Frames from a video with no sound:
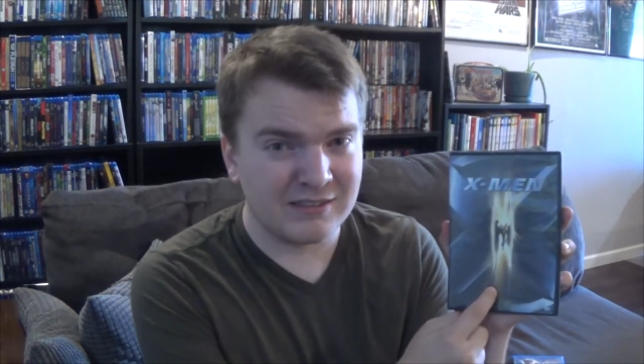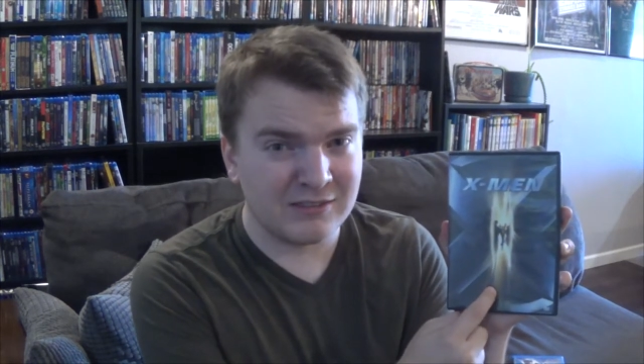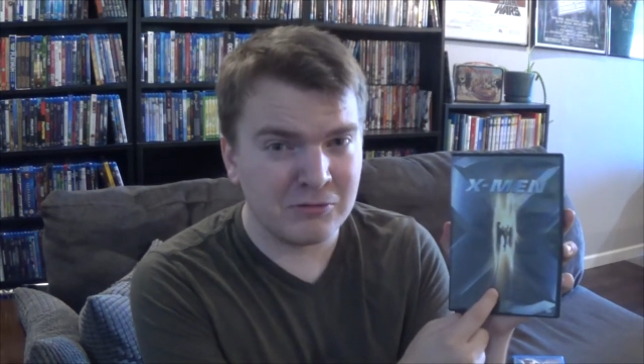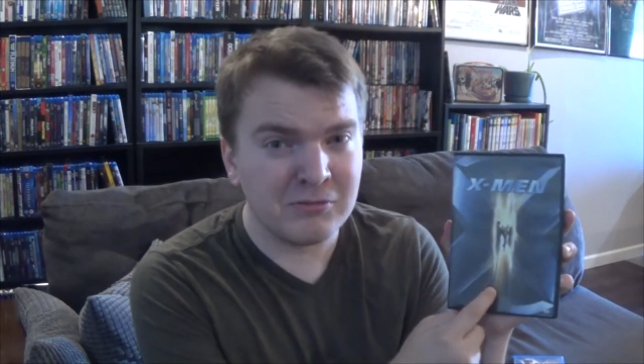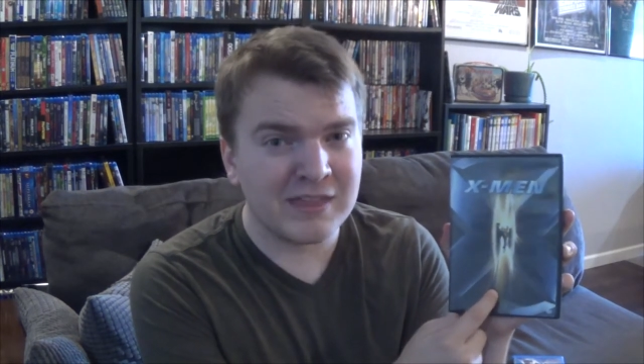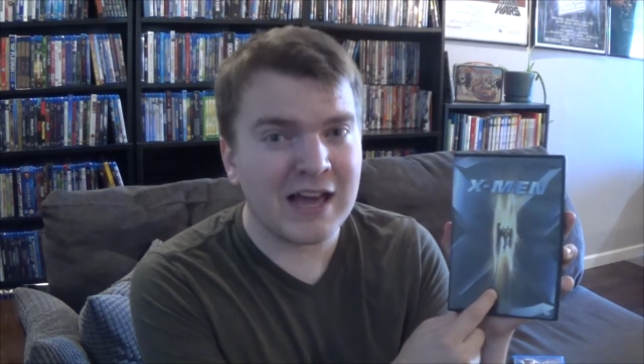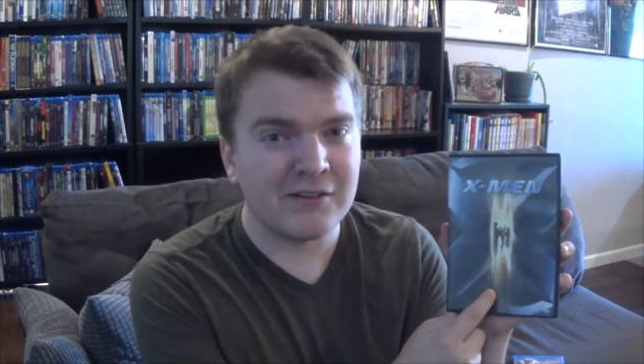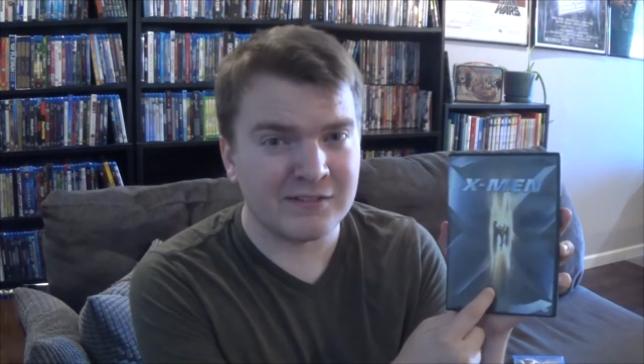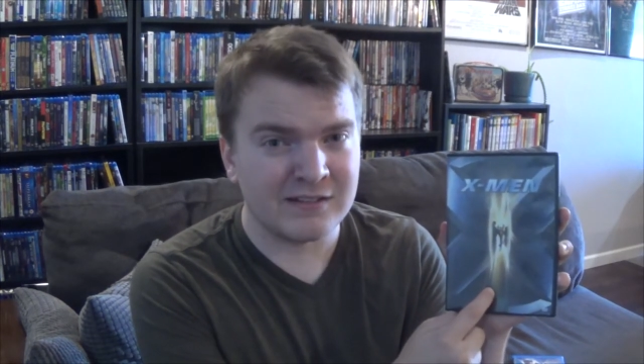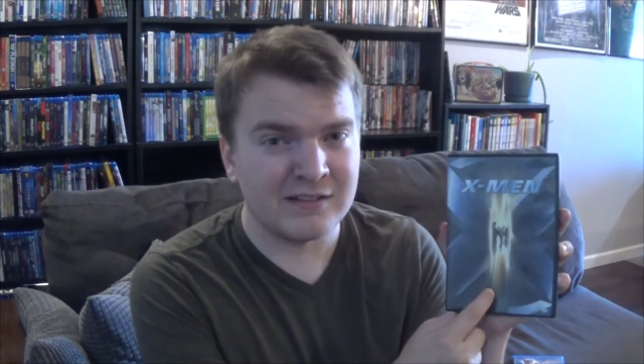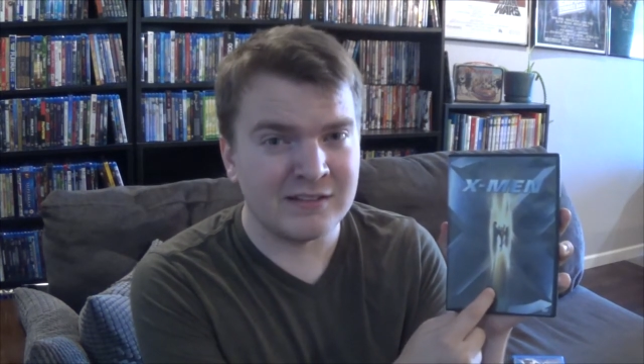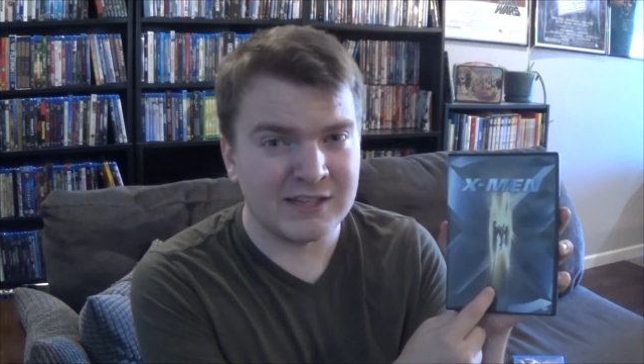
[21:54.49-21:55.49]

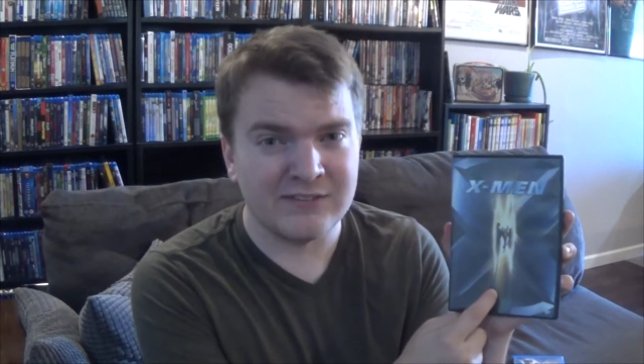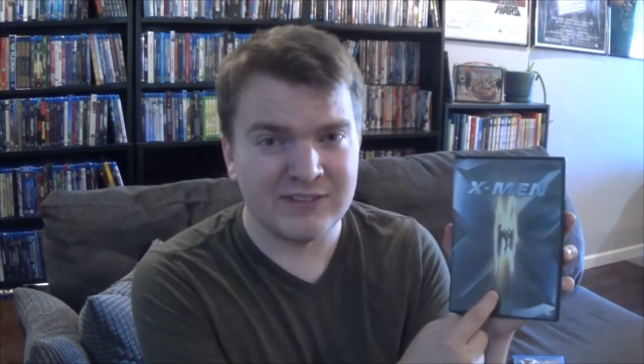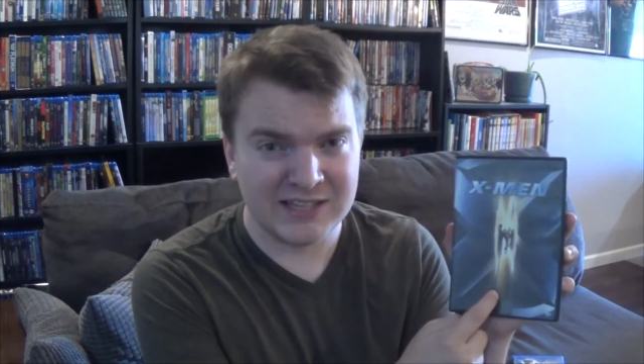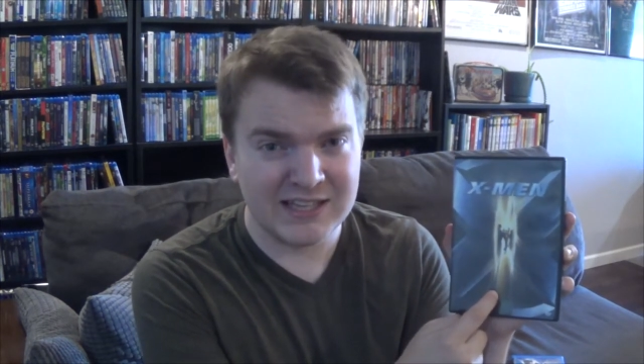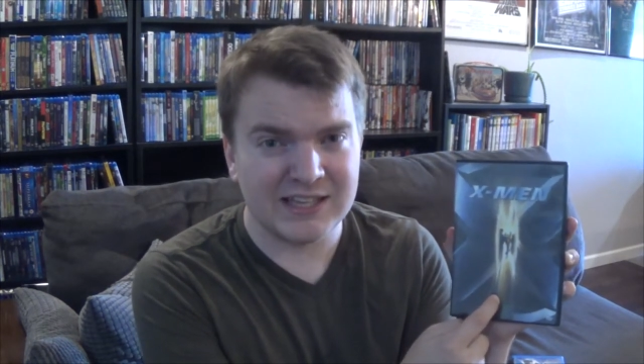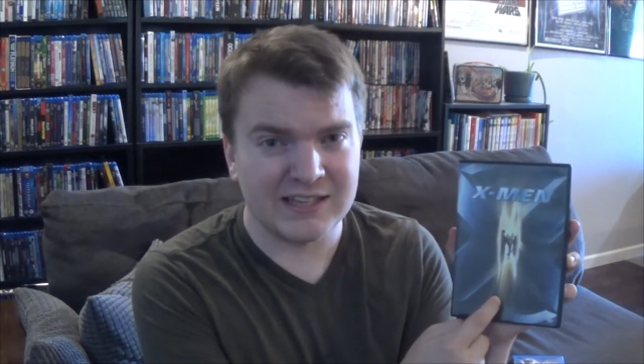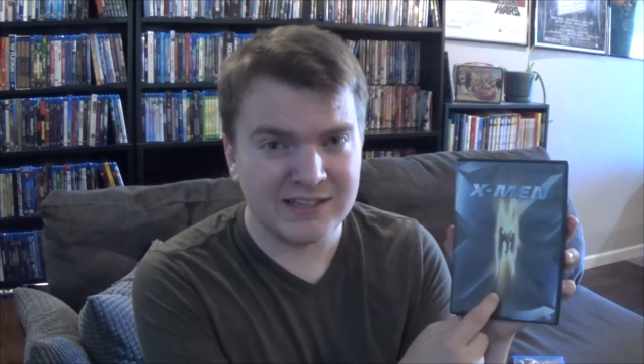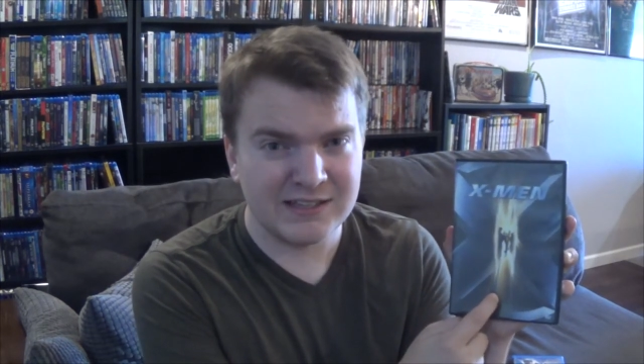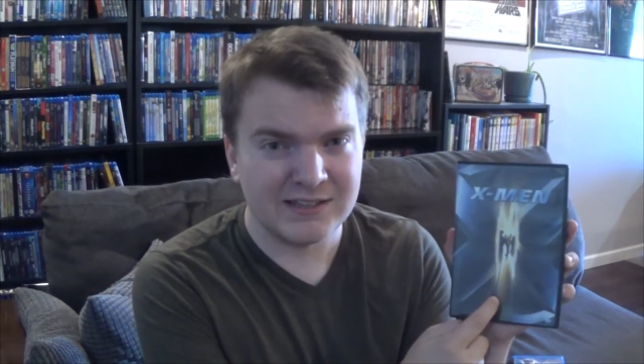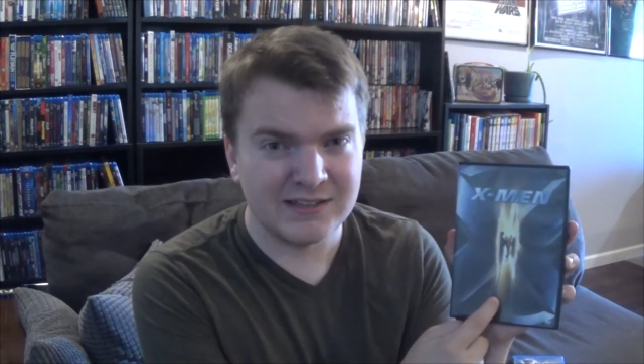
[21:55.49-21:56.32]
2000 DVD.